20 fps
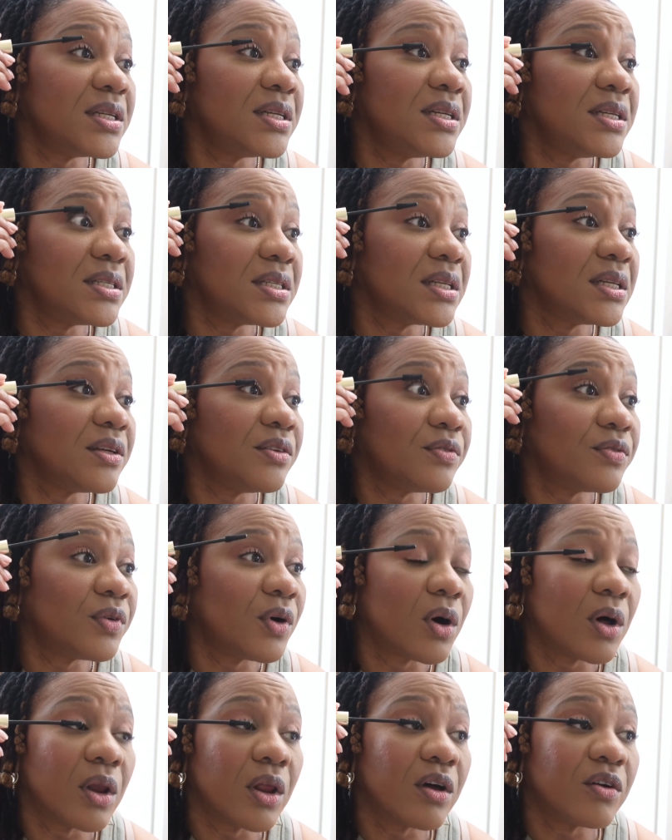easily
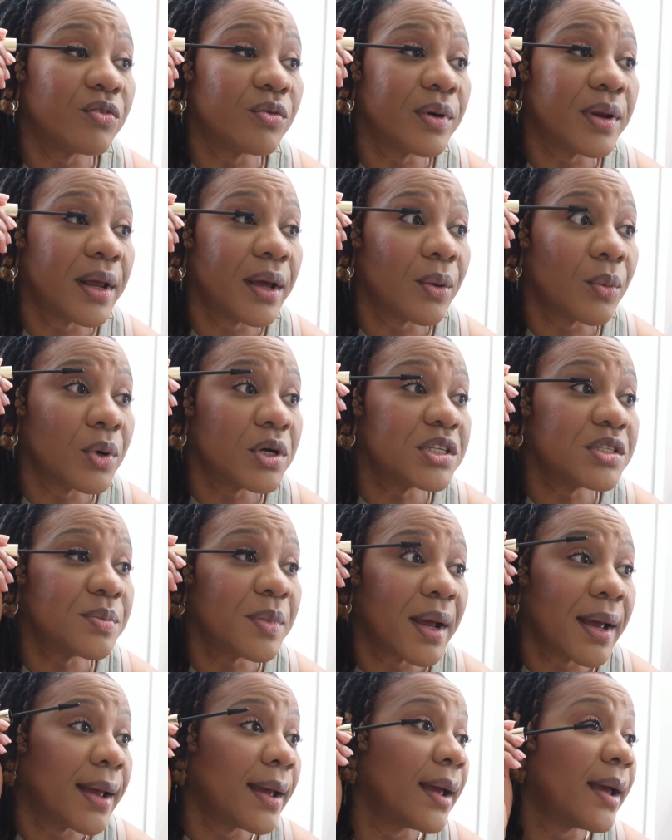fall off when I wash
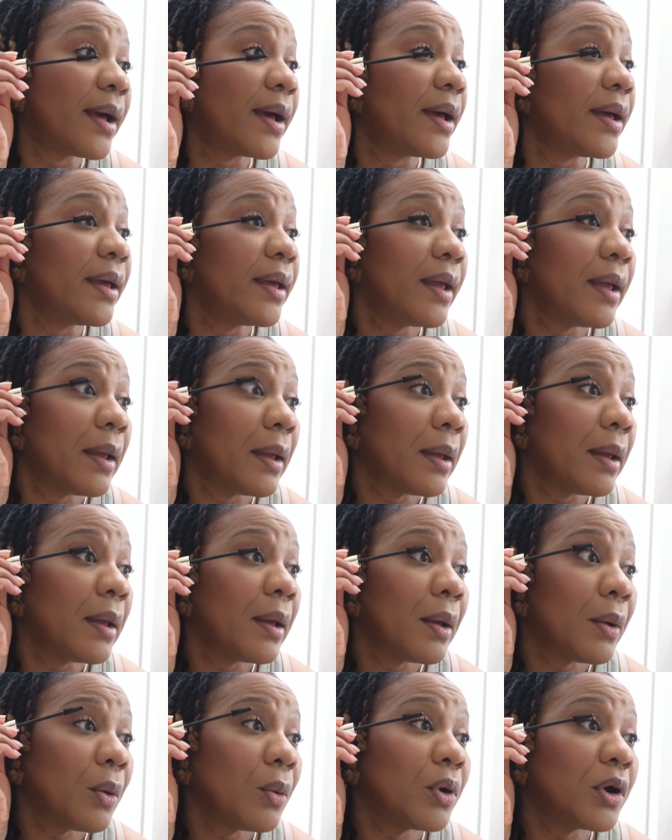
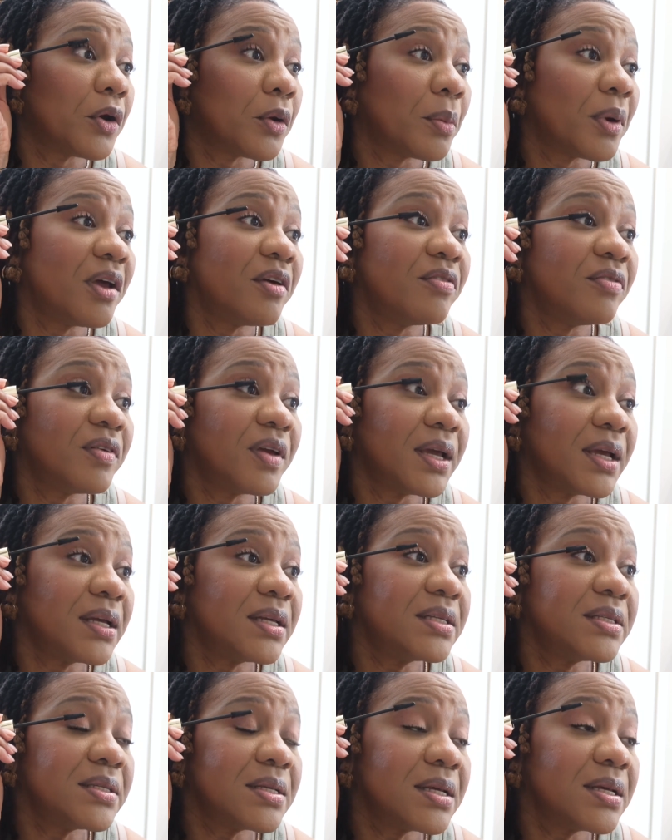my
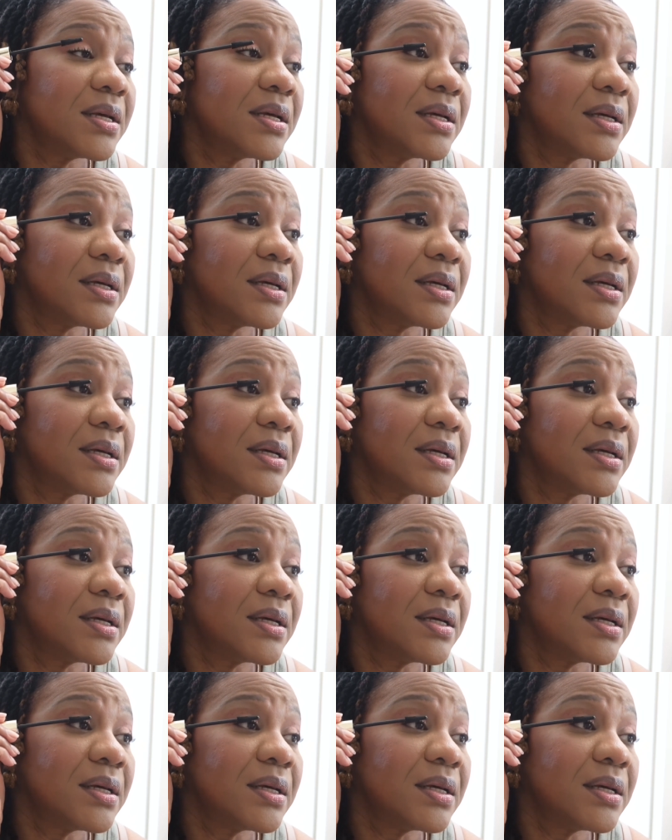face.